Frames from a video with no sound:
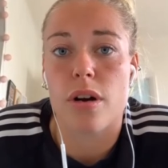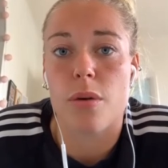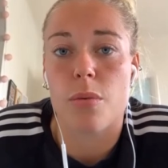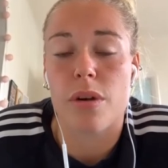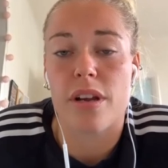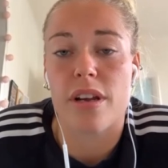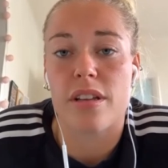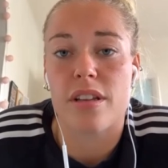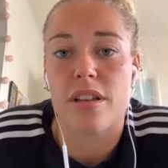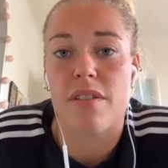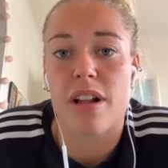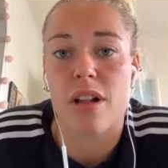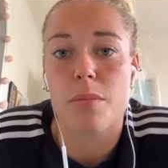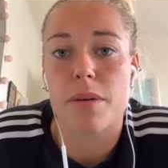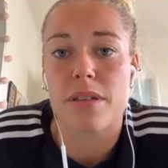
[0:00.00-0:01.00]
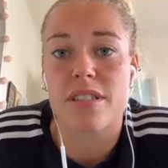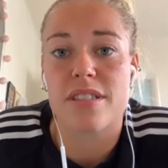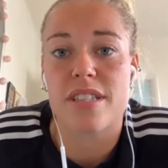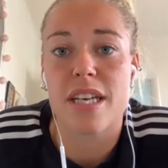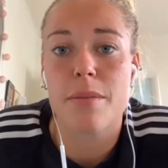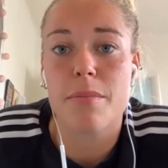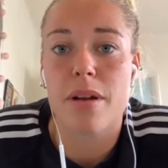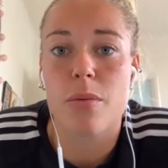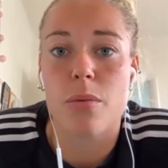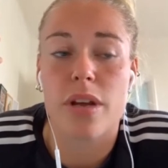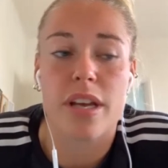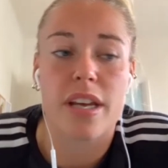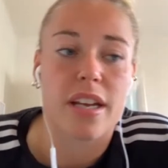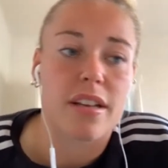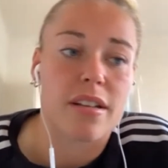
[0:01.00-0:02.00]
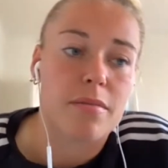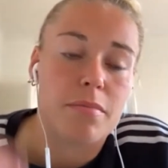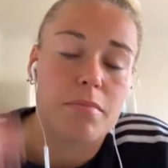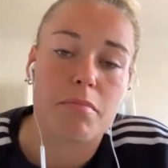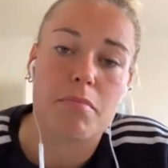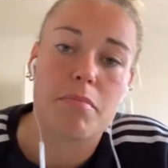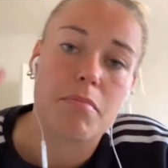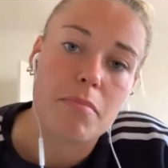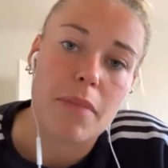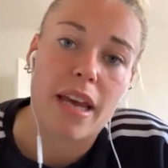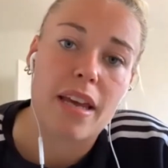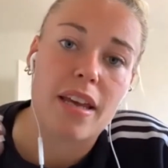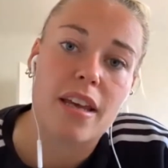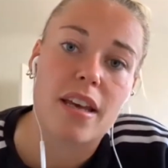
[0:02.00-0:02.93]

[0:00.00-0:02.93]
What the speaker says: we develop as a team and we can make